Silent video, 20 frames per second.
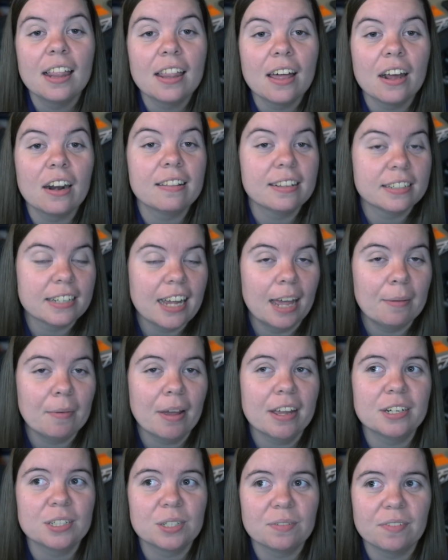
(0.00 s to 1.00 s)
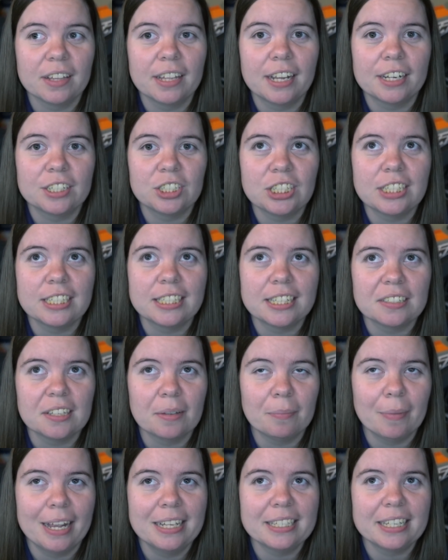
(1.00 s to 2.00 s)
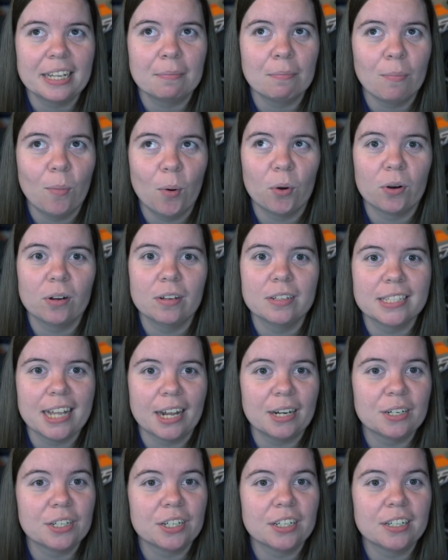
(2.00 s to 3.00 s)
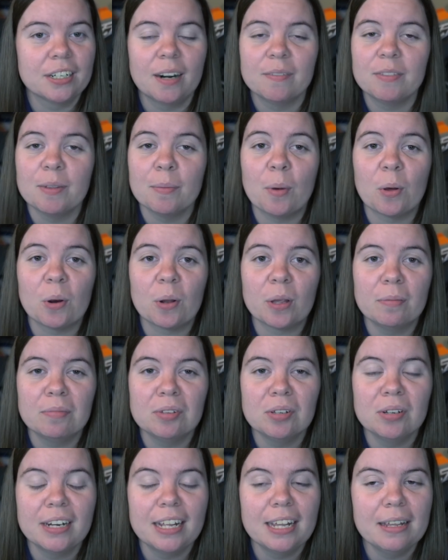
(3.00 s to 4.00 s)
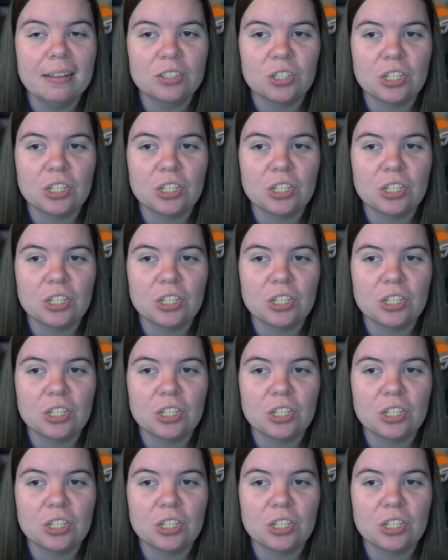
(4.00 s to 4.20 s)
A lot of the time, I just feel like she's this amazing moral center of the moto community.